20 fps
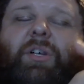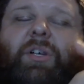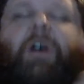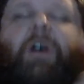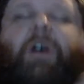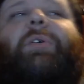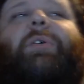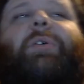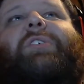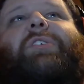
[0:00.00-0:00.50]

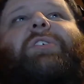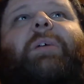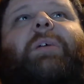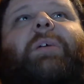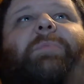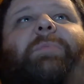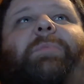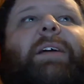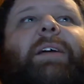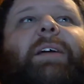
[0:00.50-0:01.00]
yeah, she
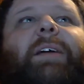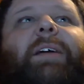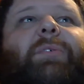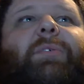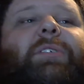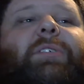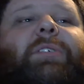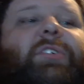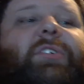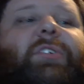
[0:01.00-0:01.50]
comes back to
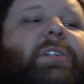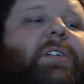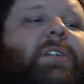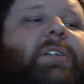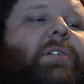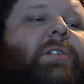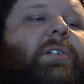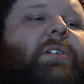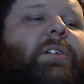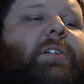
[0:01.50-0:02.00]
us and
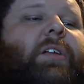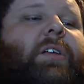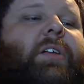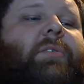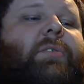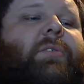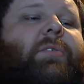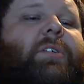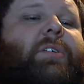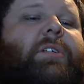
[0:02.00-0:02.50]
you
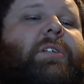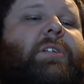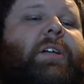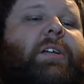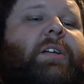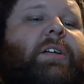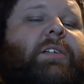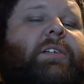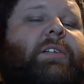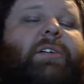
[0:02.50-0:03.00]
know, and she's
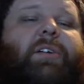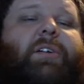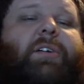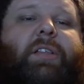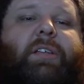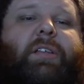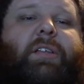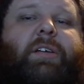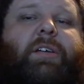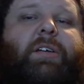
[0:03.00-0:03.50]
like, "Is there
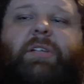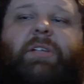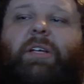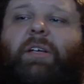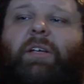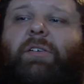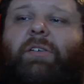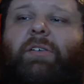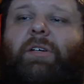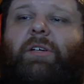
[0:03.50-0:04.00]
anything else I can
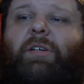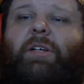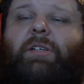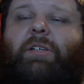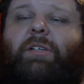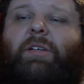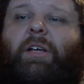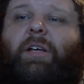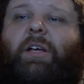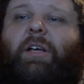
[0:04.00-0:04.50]
get you
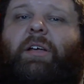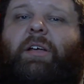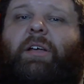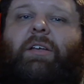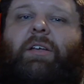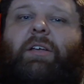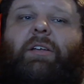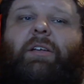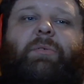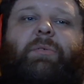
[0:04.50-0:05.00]
guys?"
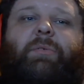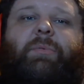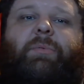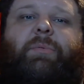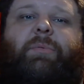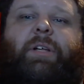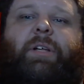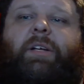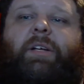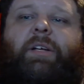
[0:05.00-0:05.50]
You know, and
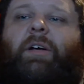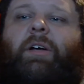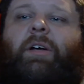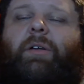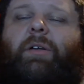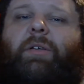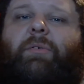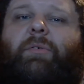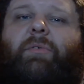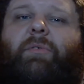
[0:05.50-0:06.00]
we're like, "No,
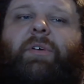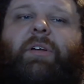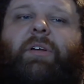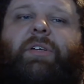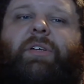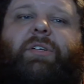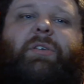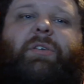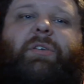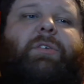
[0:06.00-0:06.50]
I think we found
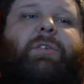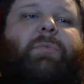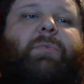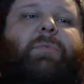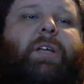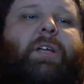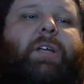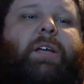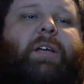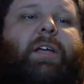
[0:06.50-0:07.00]
it." She goes, "You
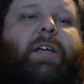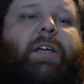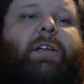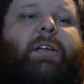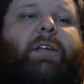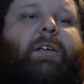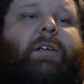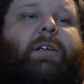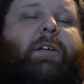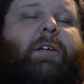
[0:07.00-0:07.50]
want that
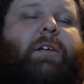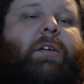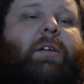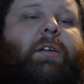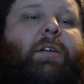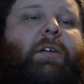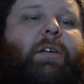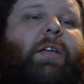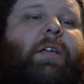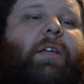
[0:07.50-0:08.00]
candy?"
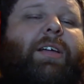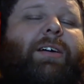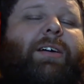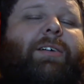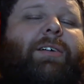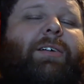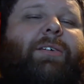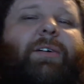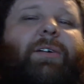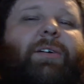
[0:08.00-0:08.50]
You
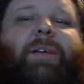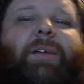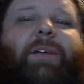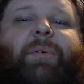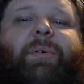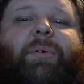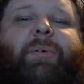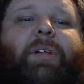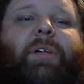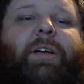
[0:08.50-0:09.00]
know, and
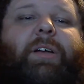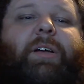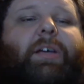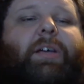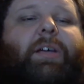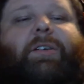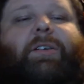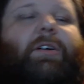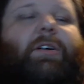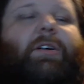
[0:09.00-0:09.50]
we were like,
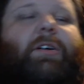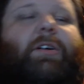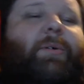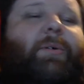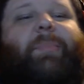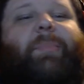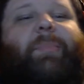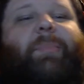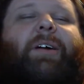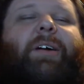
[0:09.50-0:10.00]
"Yeah, sure." And
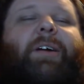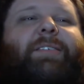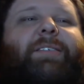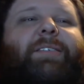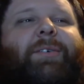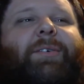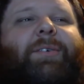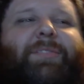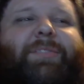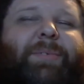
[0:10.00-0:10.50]
we bought
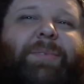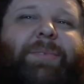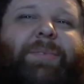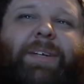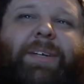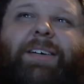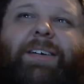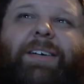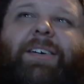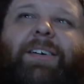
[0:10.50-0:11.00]
two of them,
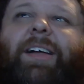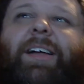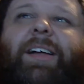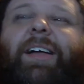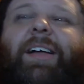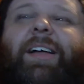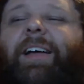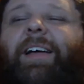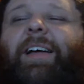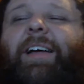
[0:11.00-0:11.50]
you know,
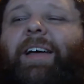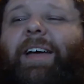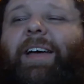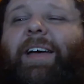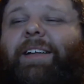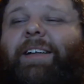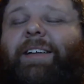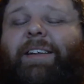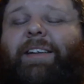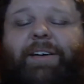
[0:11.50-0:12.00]

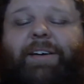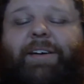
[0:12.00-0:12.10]
and